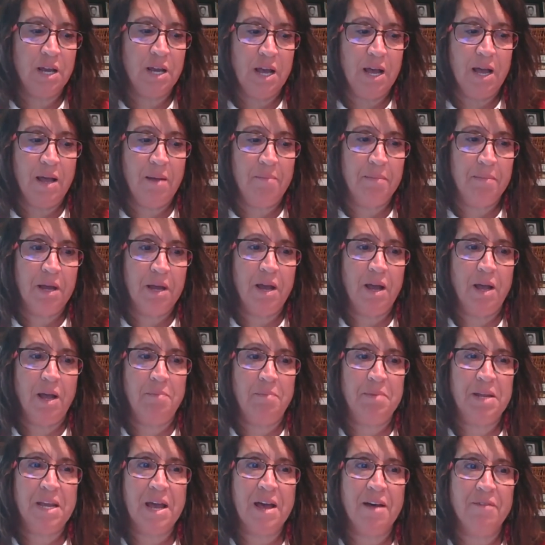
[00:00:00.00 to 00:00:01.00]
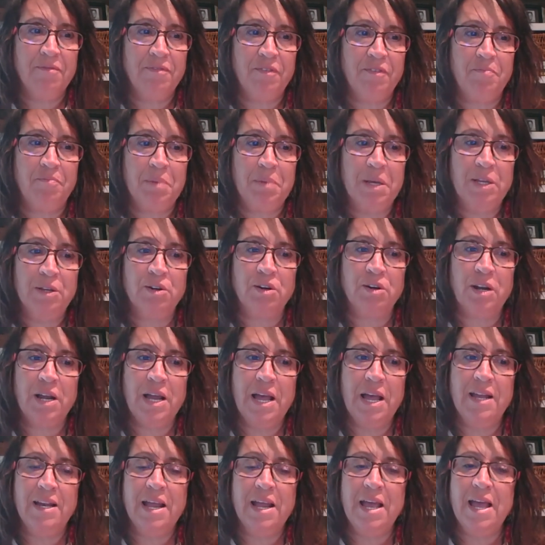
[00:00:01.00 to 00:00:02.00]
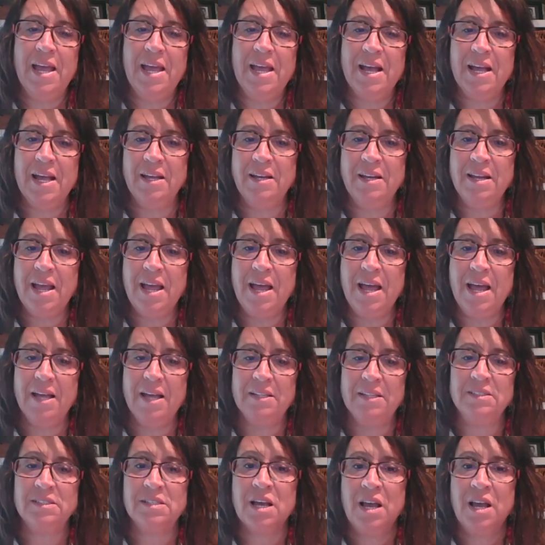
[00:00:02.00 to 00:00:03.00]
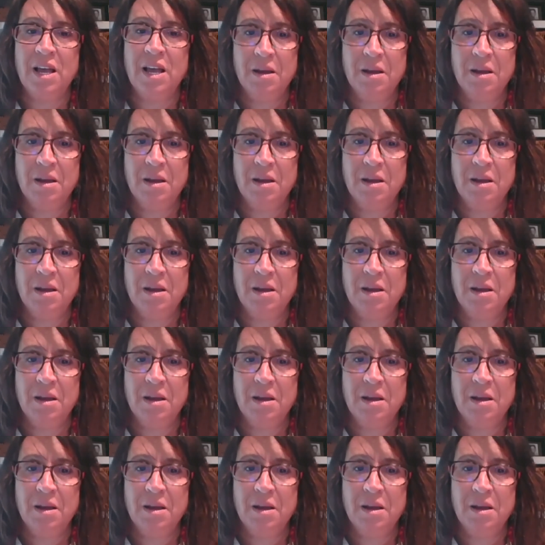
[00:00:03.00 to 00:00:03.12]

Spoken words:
on behalf of Peter and Ann and